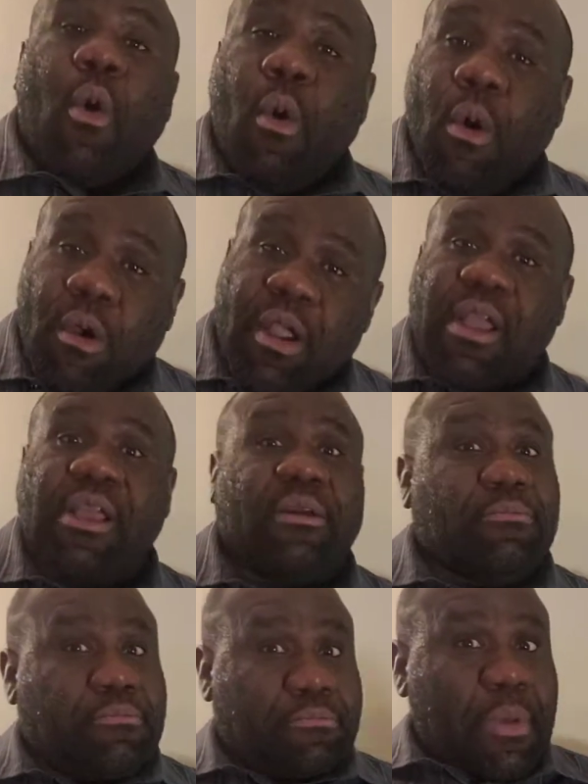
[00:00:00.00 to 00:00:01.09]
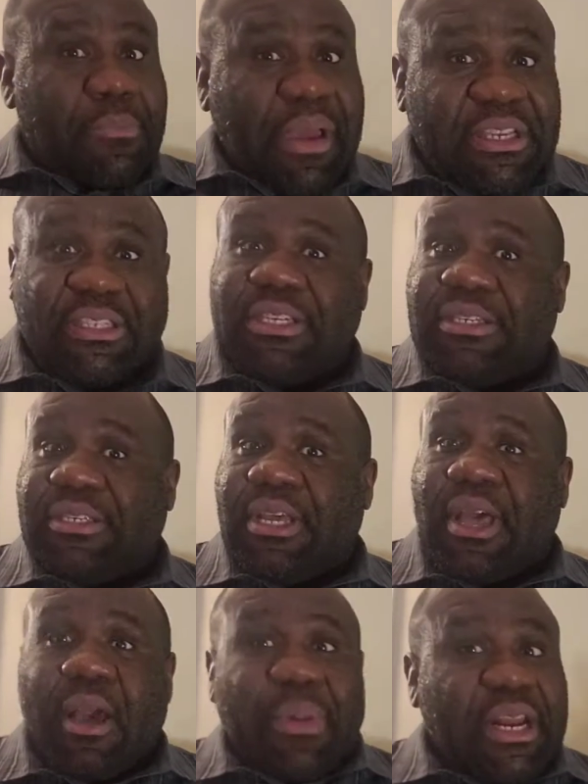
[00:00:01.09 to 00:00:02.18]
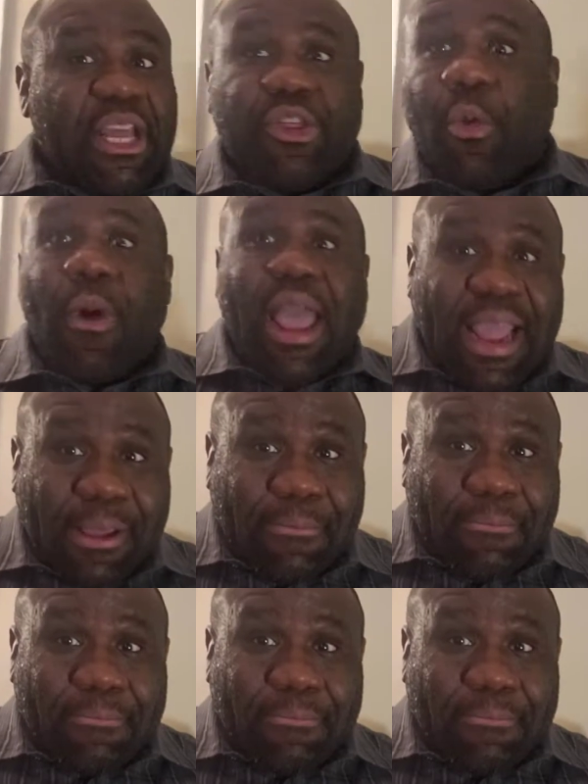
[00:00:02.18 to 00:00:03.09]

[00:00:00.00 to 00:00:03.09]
or a business but either way,